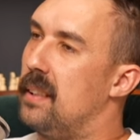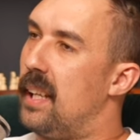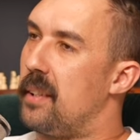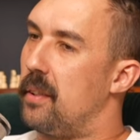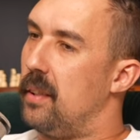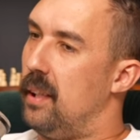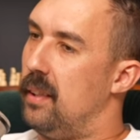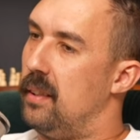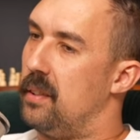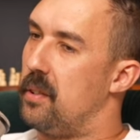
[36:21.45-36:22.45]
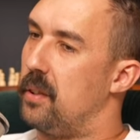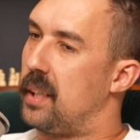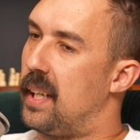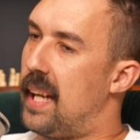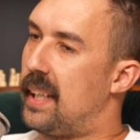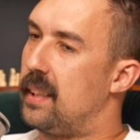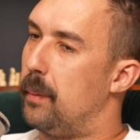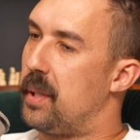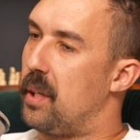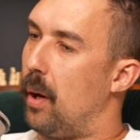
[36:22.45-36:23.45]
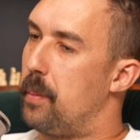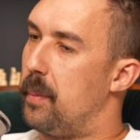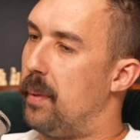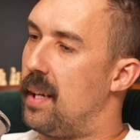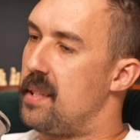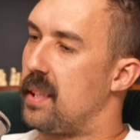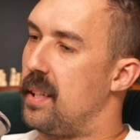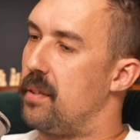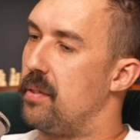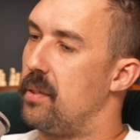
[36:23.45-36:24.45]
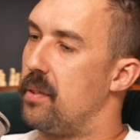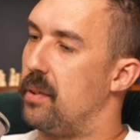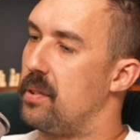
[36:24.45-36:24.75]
Yeah. You're, you're a connector, but you're optimizing it through your